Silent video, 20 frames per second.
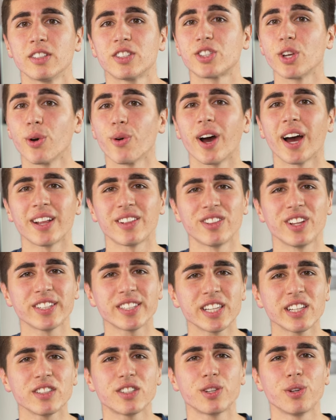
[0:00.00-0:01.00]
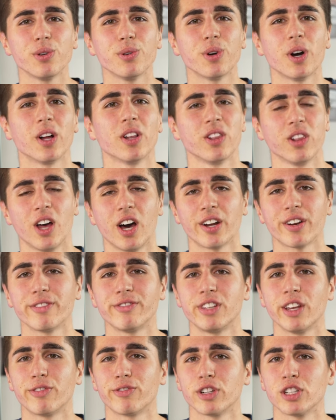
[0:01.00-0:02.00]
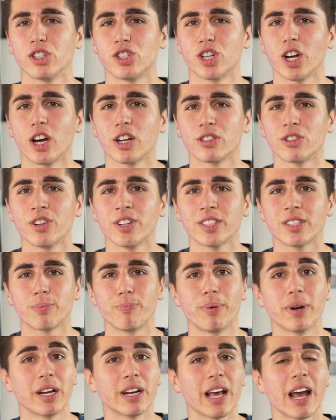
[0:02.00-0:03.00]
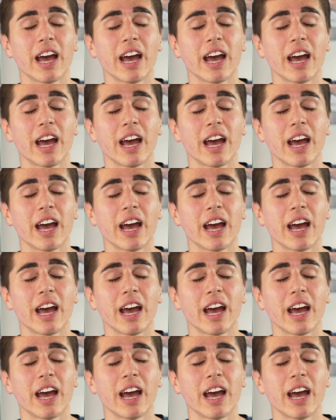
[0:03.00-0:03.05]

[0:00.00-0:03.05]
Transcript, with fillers: So I listen to a lot of different genres, but